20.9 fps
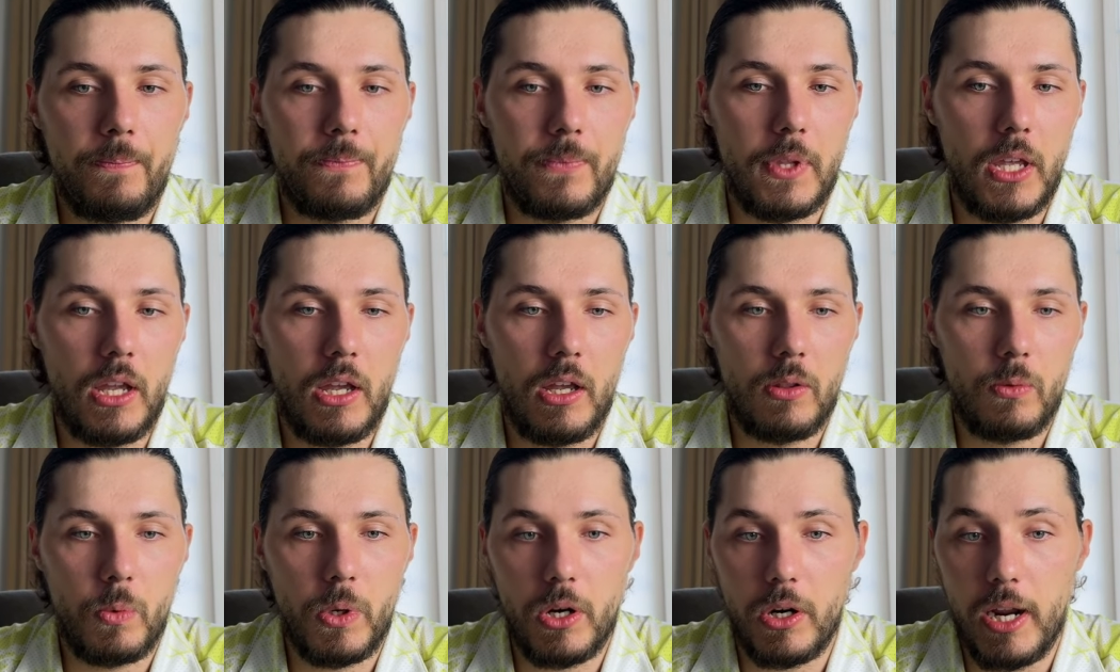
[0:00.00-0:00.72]

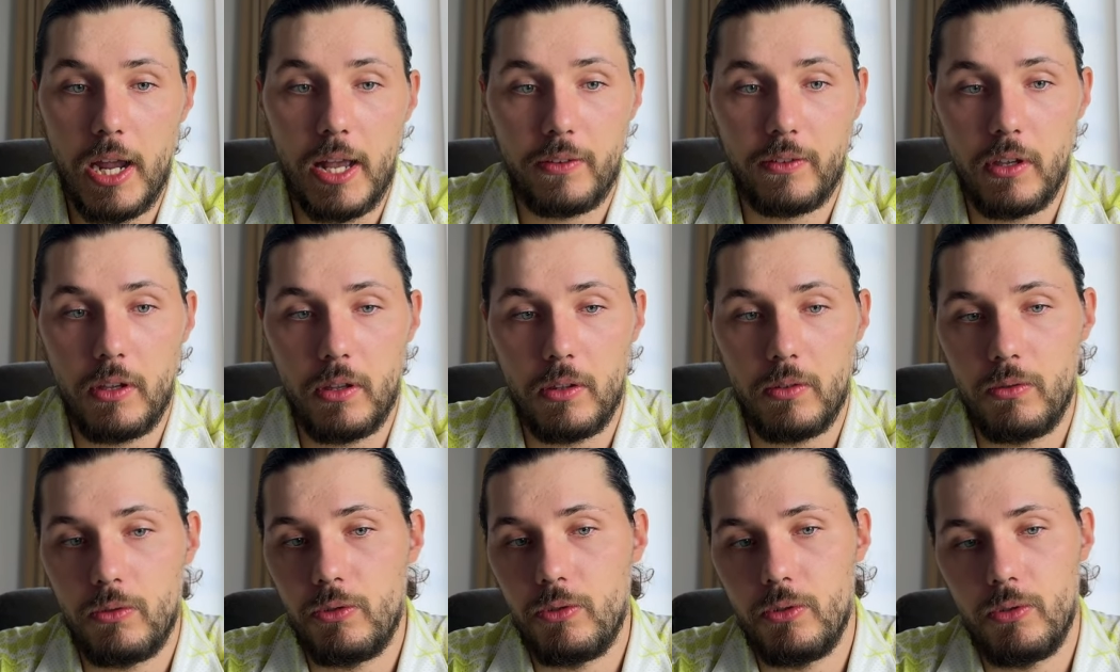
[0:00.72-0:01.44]
Then we are
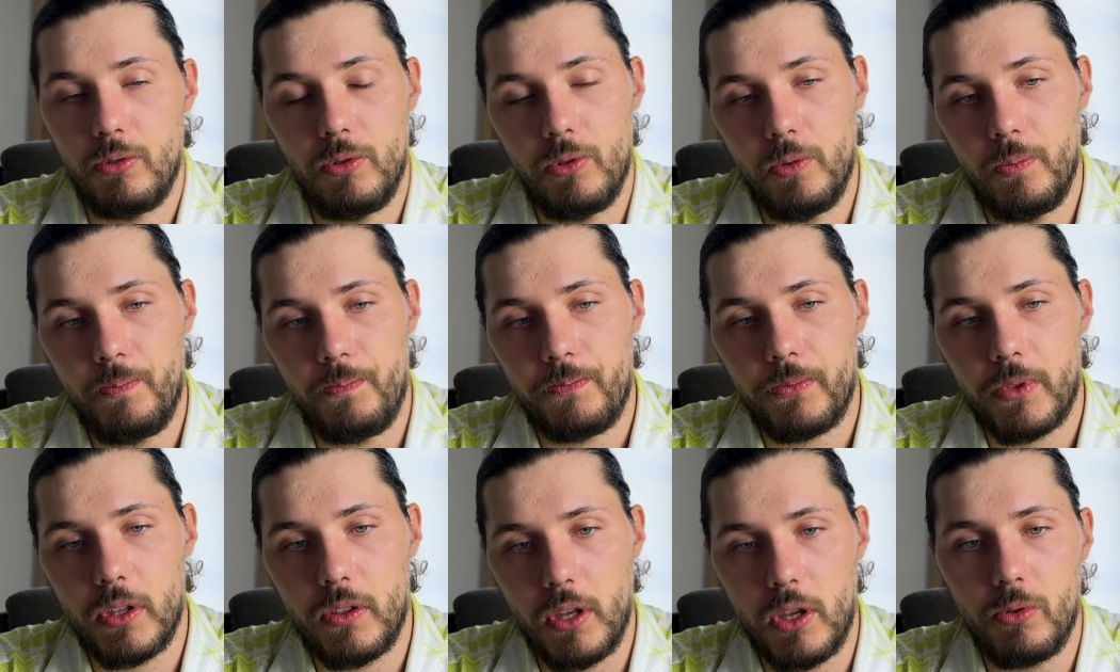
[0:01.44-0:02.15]
asking
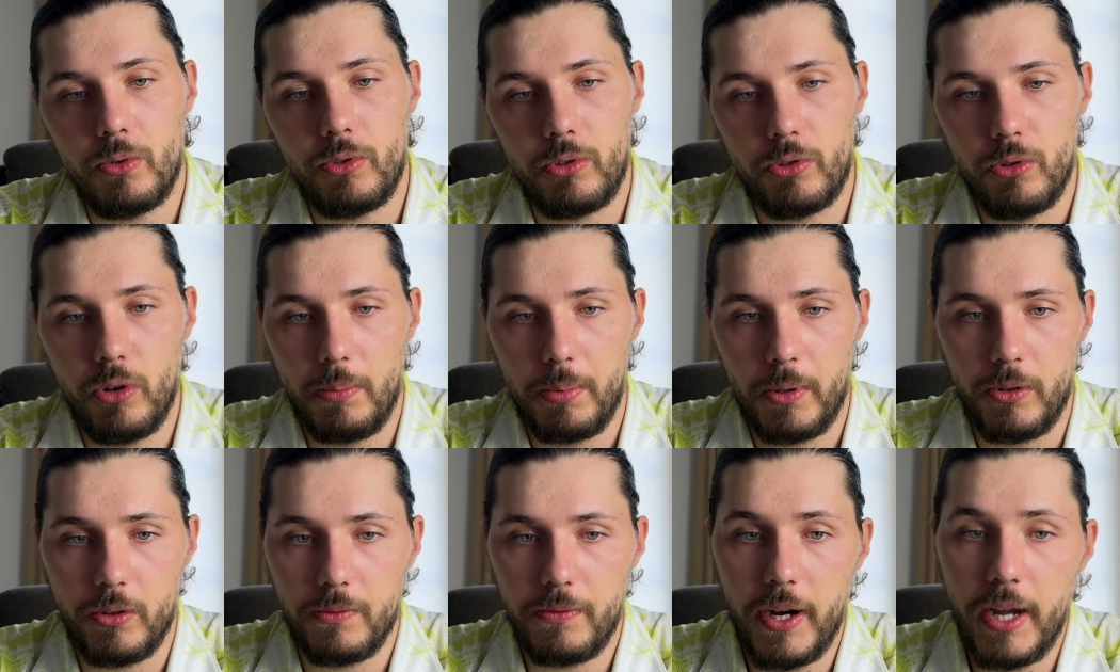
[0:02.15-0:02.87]
the user to
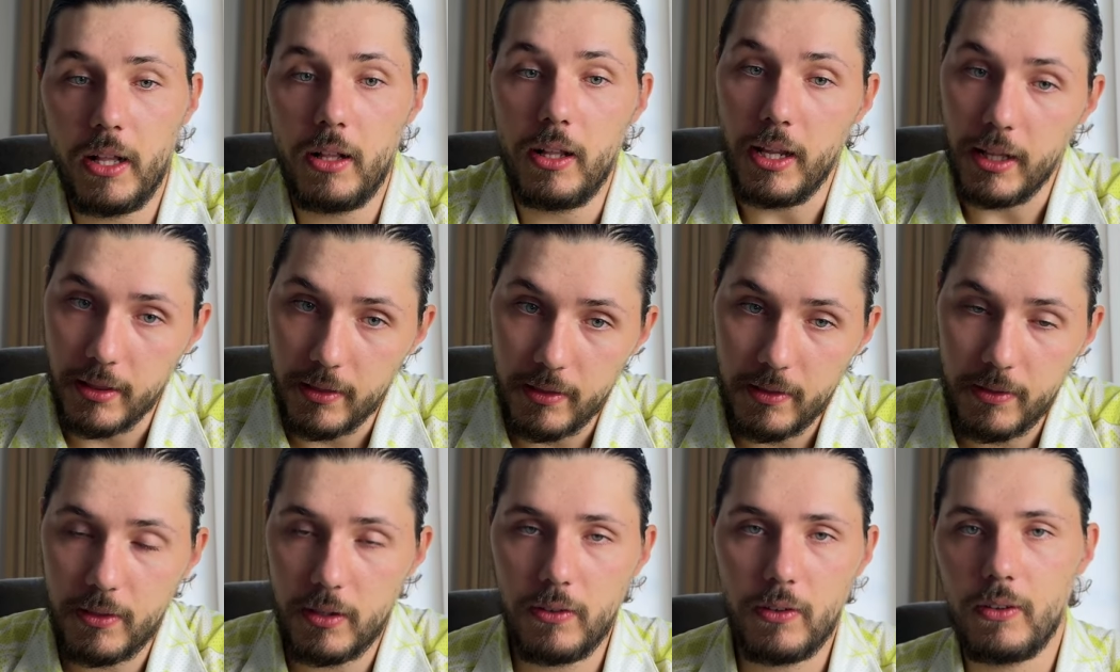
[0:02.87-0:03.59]
upload the file.
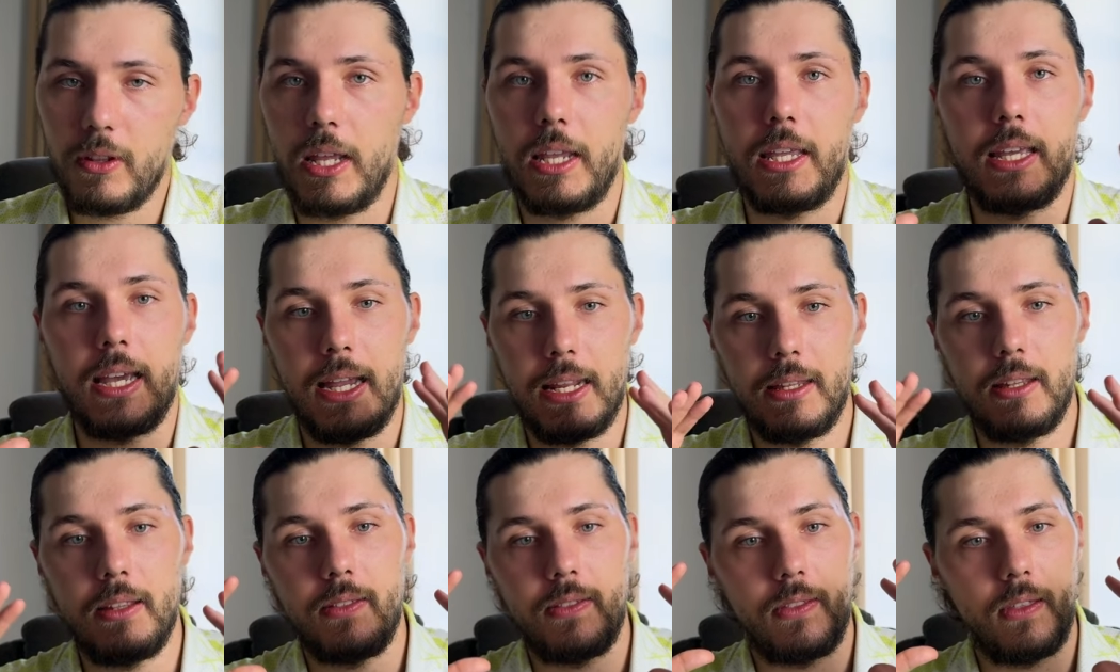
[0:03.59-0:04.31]
And this is like
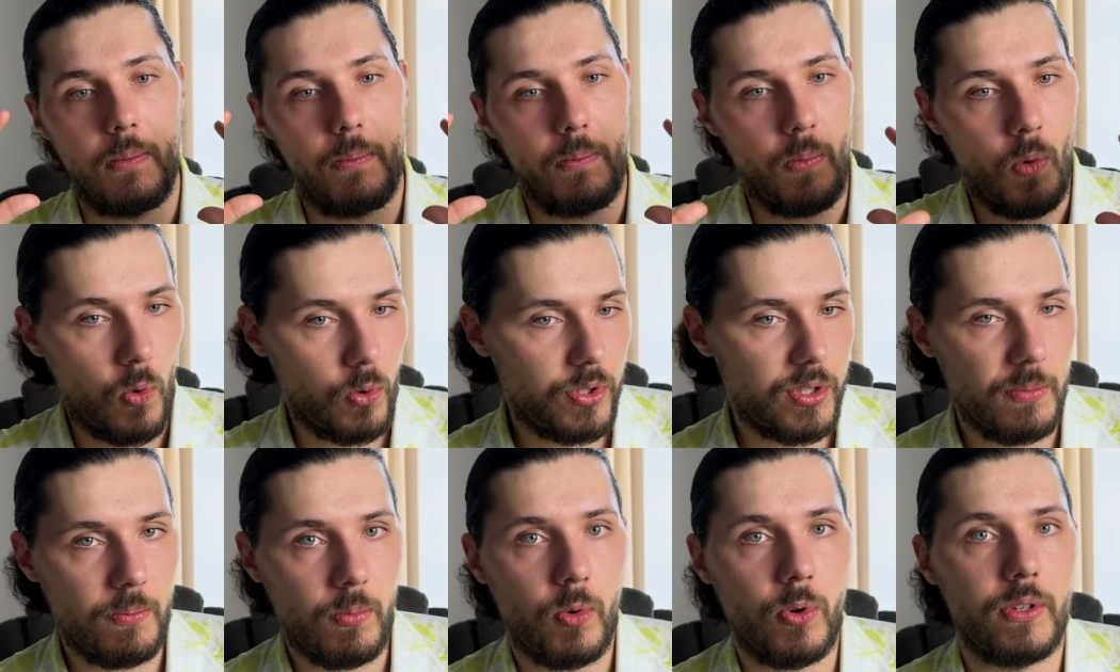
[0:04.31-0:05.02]
kind of the
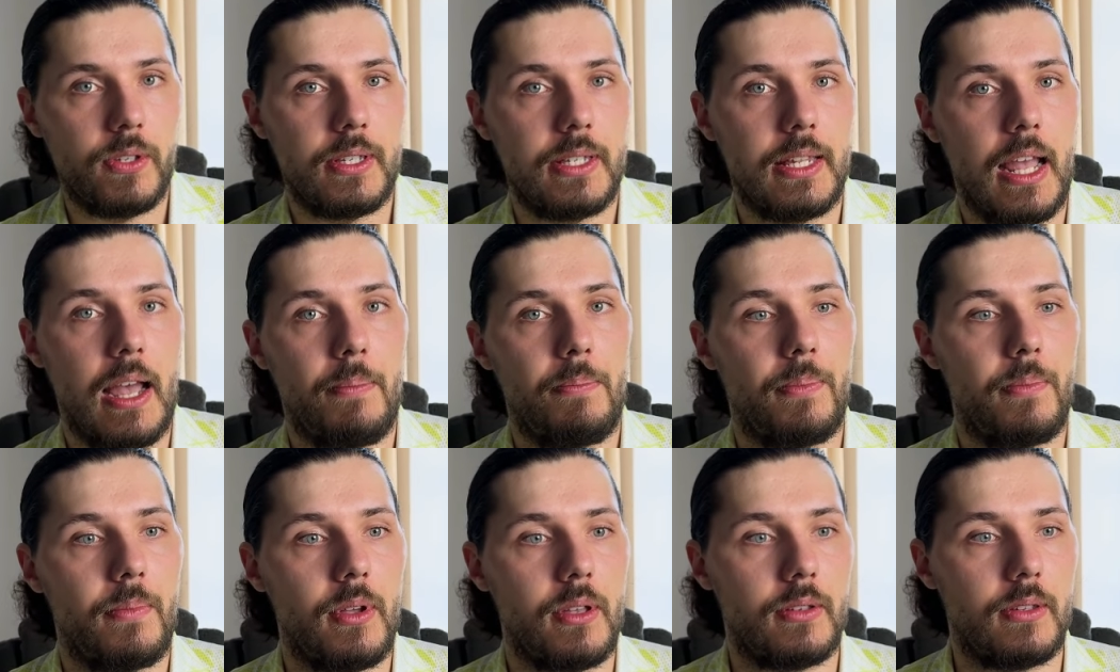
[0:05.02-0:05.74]
most important step,
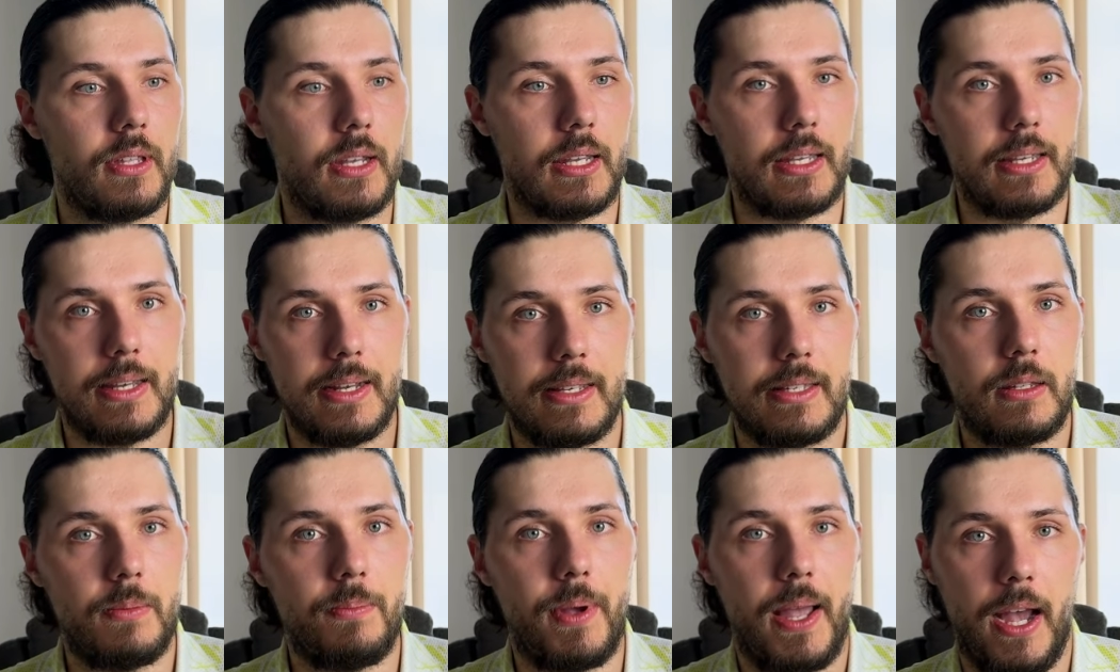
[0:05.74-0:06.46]
is the
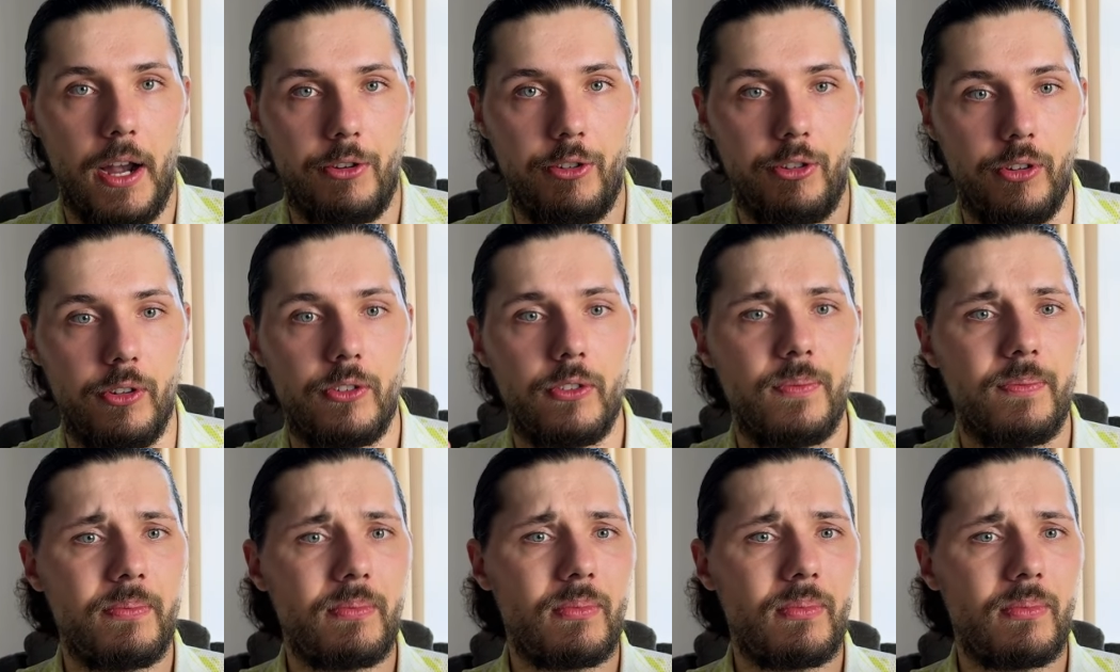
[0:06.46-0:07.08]
custom actions.